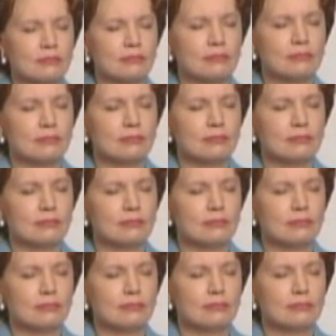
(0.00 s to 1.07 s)

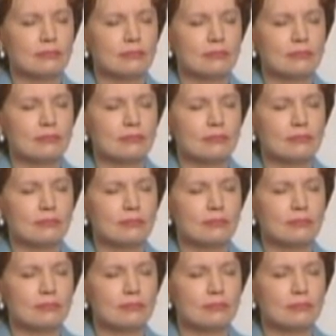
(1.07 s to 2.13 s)

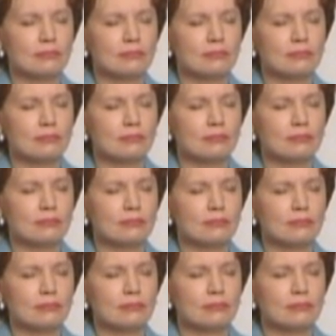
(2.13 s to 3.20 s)

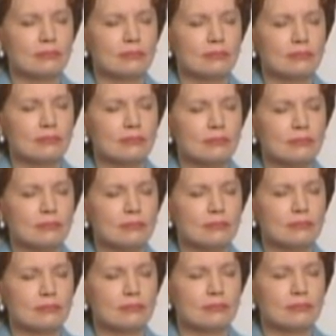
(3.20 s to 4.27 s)

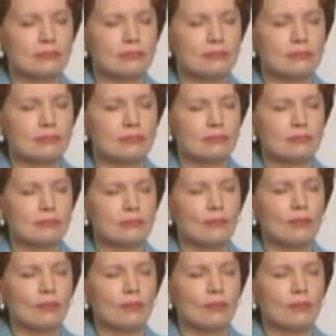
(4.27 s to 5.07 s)
(silence)